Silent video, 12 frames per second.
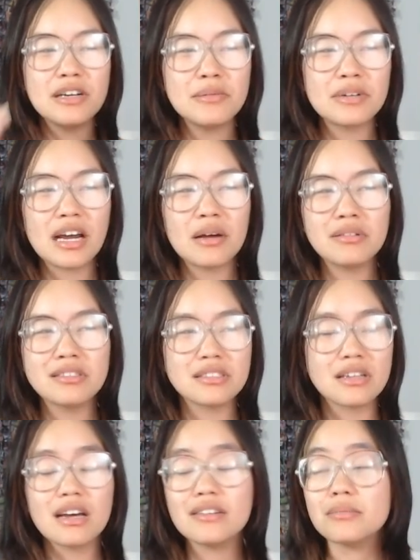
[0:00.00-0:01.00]
where I would just
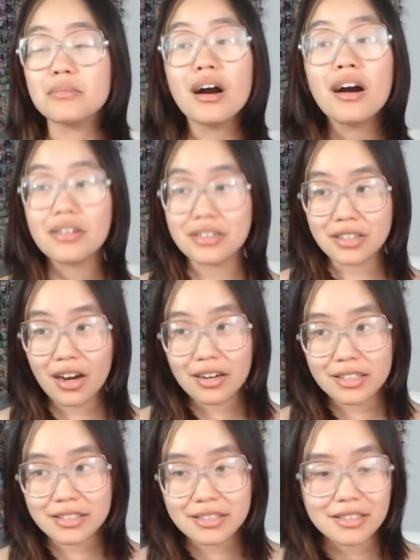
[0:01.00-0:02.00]
not even bother
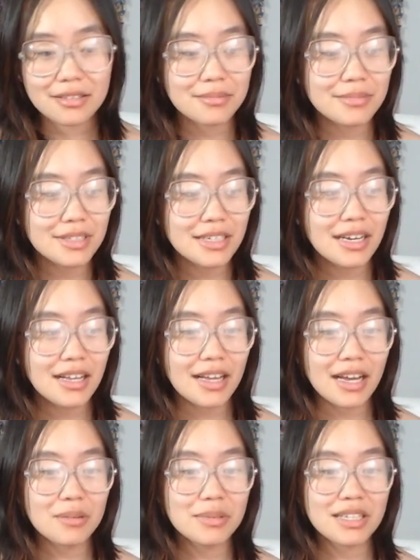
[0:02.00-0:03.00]
talking to them.
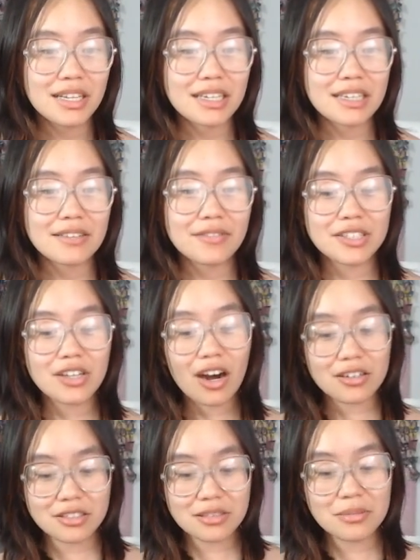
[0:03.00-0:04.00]
And I'd be like, if I
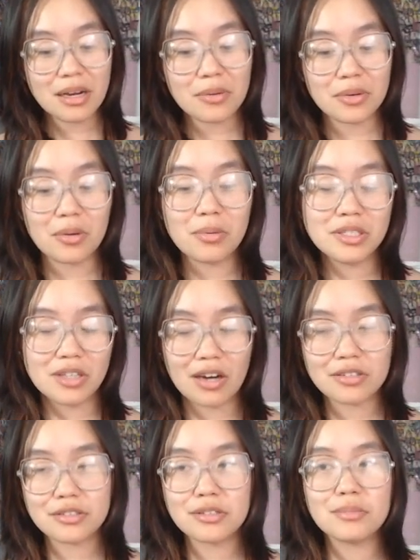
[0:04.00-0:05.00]
talk to them, I would only talk
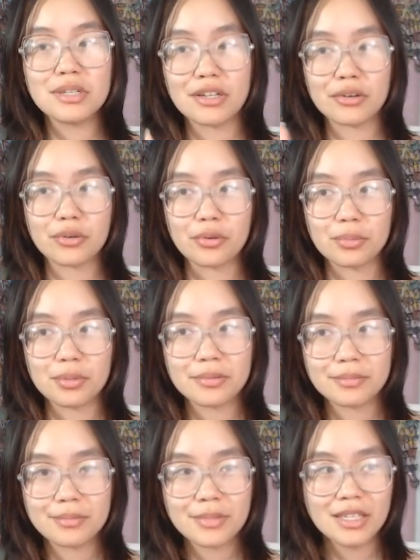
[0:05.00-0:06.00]
to them in a group.
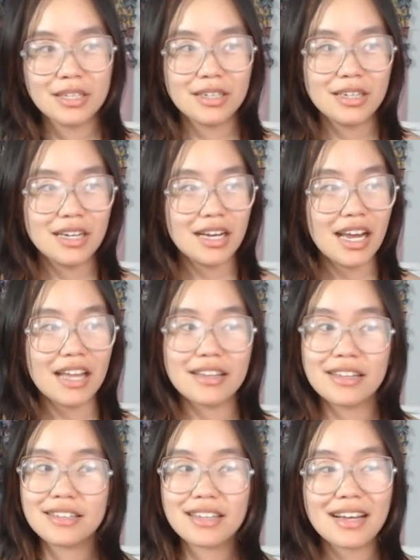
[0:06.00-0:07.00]
And
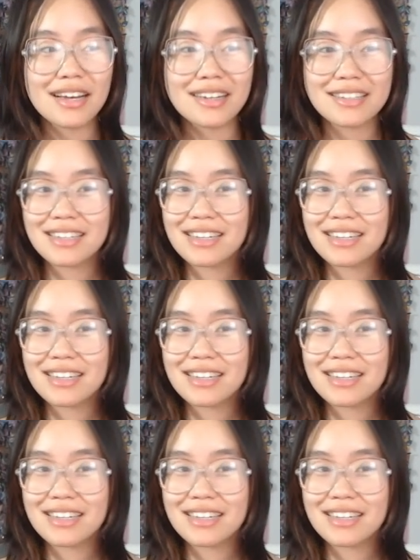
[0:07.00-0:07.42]
then like,